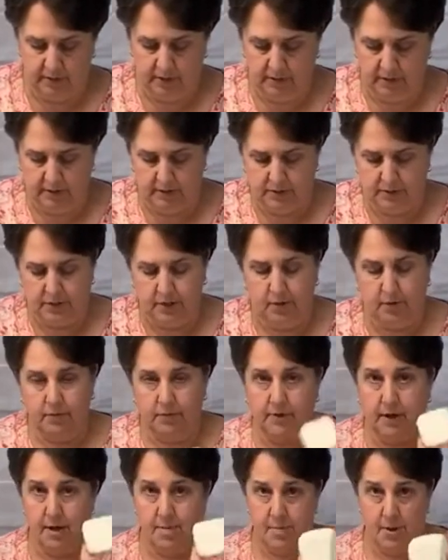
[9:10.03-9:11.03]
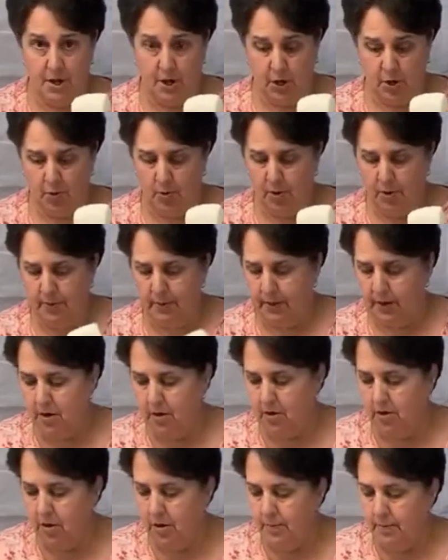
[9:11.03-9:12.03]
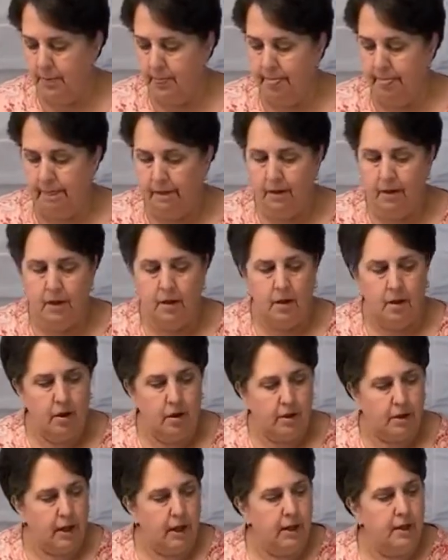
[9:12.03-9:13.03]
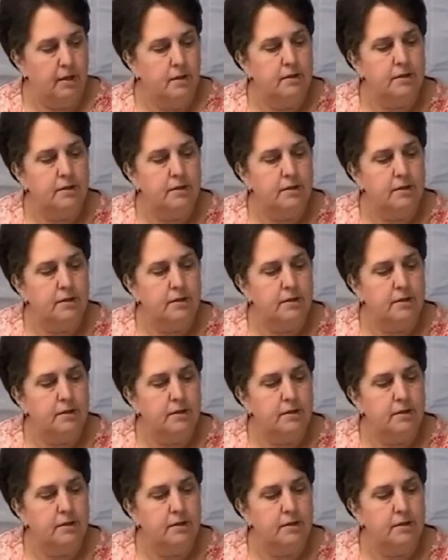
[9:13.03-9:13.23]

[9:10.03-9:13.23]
So, got my O on there. Okay,